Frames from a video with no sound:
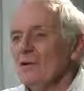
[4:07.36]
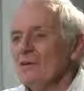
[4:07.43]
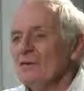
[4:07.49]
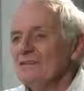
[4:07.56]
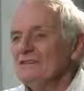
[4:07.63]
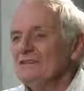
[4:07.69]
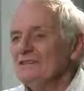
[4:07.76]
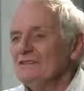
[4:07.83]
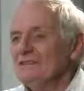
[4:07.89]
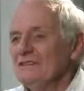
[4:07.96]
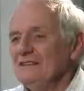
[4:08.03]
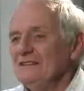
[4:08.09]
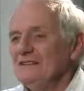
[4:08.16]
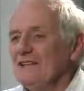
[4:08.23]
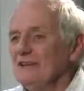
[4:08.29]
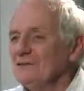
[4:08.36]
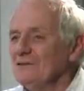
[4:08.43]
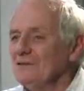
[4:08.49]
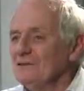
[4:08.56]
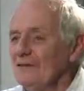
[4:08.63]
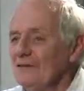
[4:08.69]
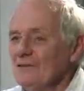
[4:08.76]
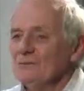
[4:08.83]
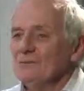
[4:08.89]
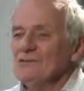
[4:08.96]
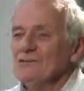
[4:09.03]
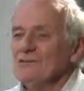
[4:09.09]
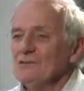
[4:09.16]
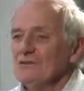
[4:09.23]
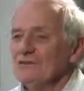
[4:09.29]
All these diseases have definable
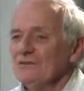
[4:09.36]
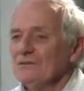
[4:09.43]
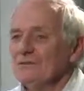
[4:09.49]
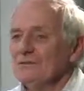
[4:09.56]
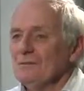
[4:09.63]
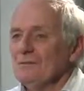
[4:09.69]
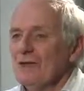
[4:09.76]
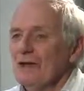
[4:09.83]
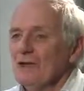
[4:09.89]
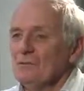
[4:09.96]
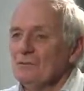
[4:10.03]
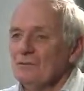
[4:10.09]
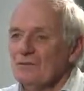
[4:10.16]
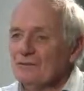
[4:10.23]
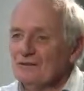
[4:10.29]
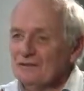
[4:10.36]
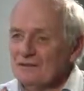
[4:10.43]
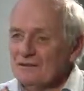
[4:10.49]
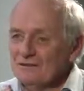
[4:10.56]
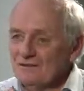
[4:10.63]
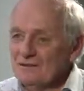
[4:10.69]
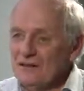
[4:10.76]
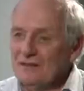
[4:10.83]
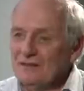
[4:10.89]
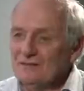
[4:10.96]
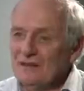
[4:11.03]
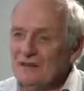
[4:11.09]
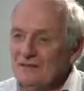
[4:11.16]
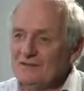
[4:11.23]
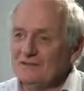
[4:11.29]
causes, and we can define
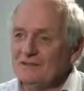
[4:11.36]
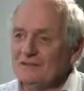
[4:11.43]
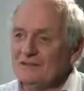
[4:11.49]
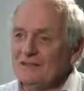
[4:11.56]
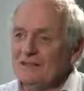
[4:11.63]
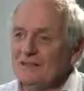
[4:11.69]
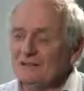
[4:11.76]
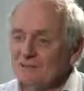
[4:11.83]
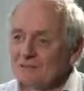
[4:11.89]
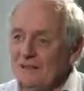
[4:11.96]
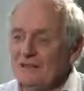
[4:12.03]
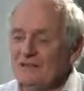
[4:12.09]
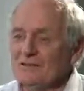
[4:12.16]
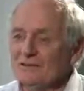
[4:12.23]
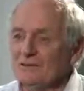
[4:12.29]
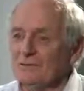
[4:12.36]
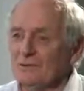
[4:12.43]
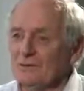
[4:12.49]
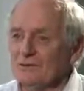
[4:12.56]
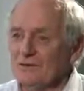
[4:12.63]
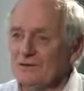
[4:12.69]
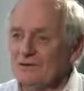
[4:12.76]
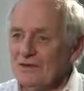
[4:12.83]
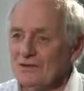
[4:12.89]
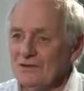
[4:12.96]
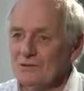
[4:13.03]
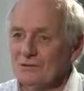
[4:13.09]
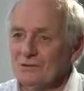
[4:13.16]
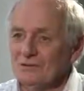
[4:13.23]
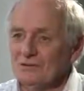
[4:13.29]
them as a disease based upon their
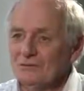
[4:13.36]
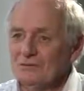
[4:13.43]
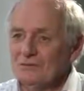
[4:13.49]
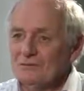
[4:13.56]
cause.